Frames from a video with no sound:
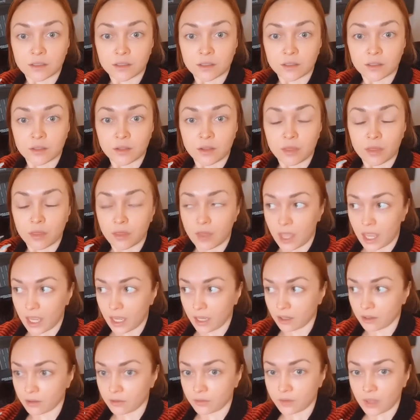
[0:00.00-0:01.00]

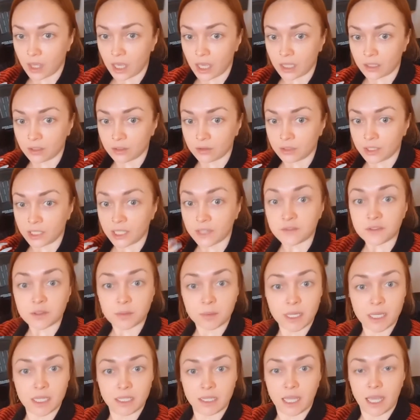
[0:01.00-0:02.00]
thing that gives me
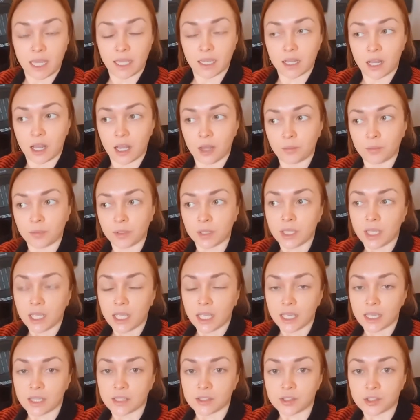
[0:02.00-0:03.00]
a leg up
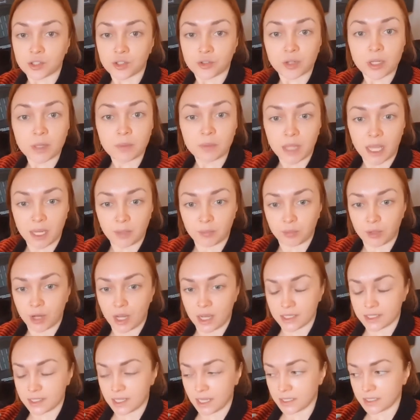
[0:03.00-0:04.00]
is streamlined
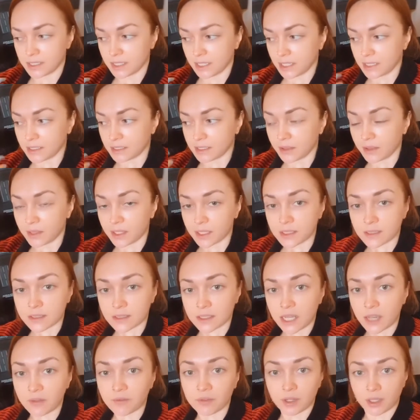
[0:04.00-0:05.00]
processes. And this
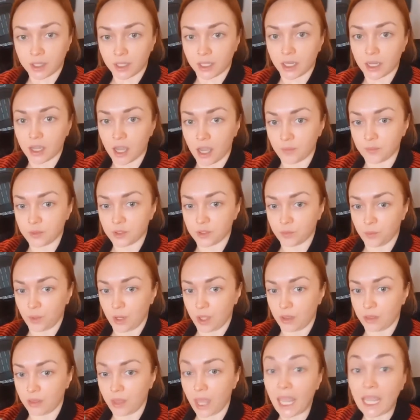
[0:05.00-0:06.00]
definitely comes
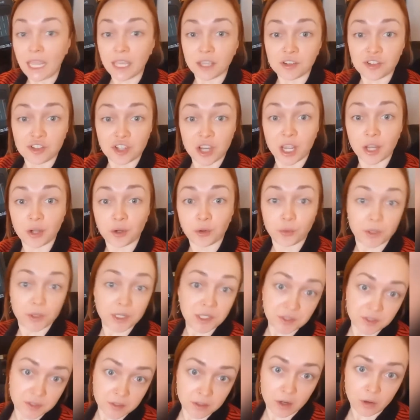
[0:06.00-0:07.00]
with age and
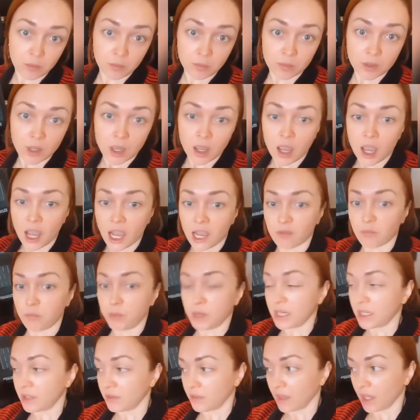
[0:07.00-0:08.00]
wisdom. I've been
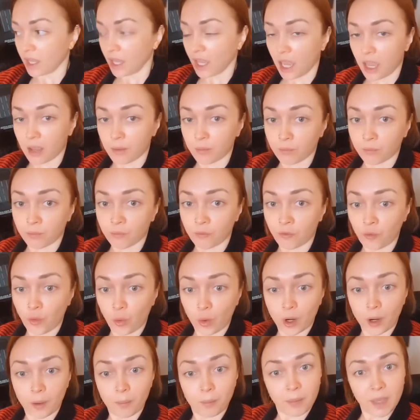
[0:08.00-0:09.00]
in the game for
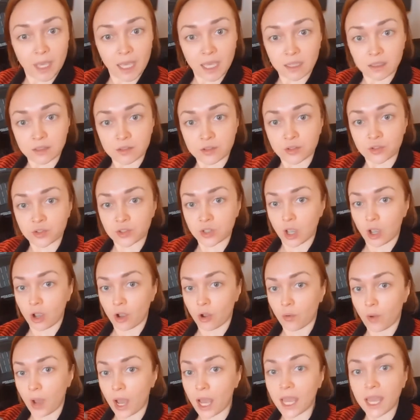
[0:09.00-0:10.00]
a bit,
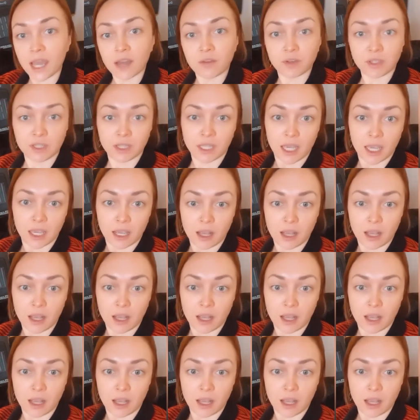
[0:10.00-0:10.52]
so I have a leg up